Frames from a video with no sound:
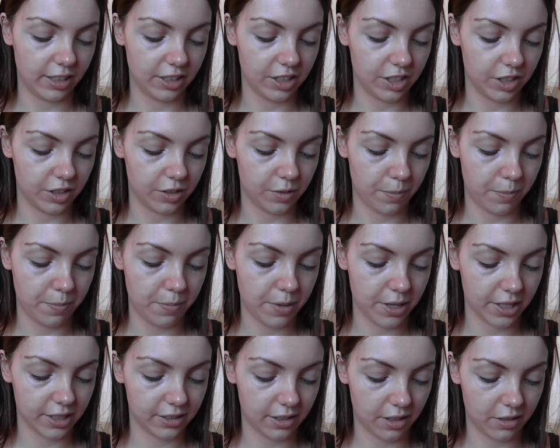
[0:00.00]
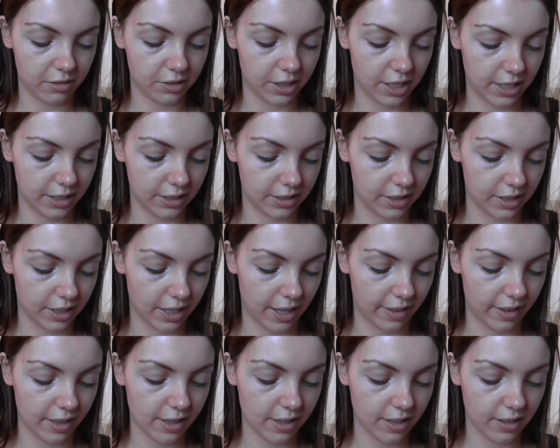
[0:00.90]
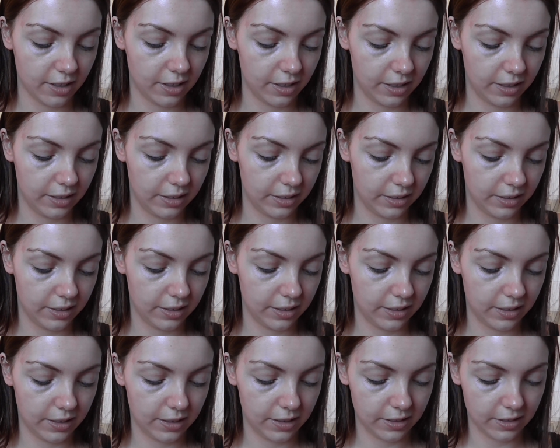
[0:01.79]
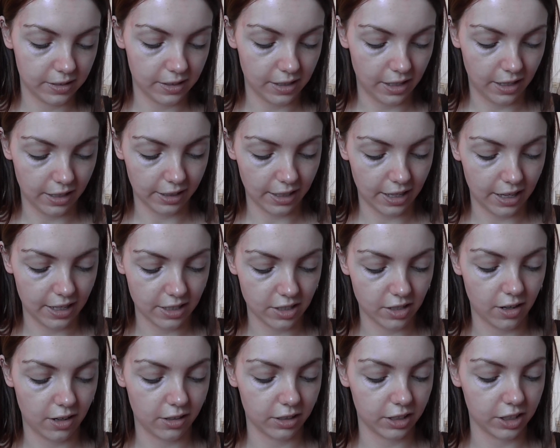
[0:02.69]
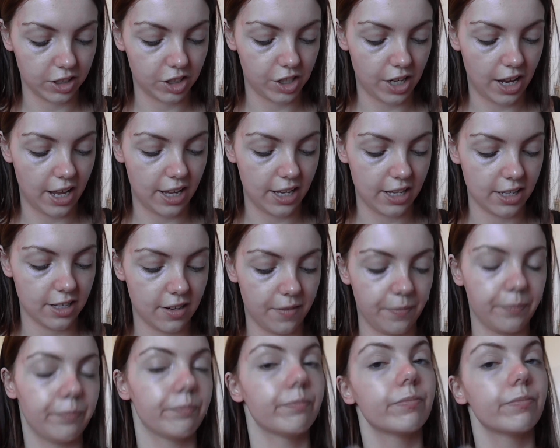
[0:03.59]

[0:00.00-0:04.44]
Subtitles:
and I just mix those in together till I get a darker shade.